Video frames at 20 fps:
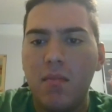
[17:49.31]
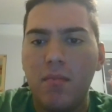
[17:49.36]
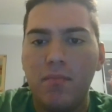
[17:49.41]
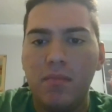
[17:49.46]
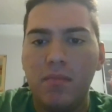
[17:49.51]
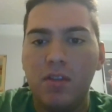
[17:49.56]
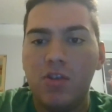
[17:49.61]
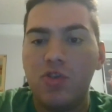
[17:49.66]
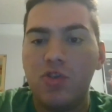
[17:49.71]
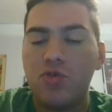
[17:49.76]

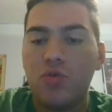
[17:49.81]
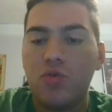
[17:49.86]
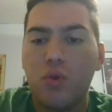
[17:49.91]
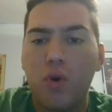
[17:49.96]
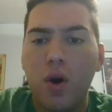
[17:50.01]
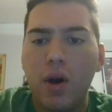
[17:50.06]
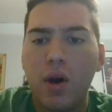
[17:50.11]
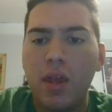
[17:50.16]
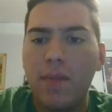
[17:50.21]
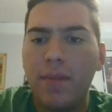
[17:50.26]

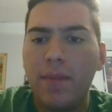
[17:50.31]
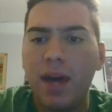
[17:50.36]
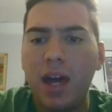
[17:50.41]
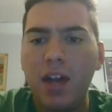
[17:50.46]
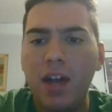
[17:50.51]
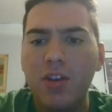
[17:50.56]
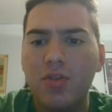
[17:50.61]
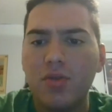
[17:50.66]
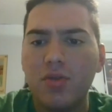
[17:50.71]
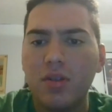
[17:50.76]
destroyed the
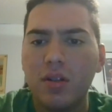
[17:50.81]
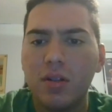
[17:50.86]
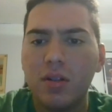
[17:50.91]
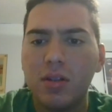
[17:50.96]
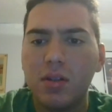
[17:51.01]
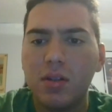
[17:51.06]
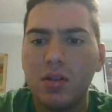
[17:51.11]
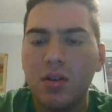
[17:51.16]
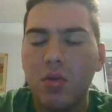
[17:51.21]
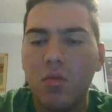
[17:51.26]

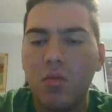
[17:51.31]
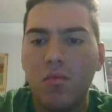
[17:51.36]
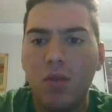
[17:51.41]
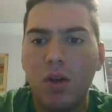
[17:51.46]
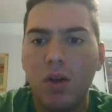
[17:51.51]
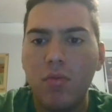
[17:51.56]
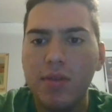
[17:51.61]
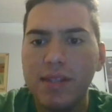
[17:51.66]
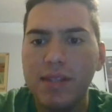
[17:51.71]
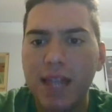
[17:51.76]
Patriots? Where
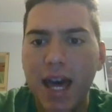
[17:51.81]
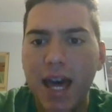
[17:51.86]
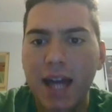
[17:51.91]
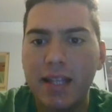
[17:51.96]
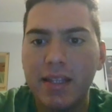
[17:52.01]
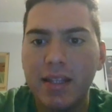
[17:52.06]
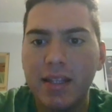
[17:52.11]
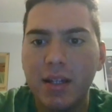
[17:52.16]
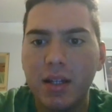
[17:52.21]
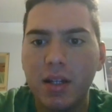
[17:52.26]
was
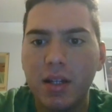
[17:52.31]
that?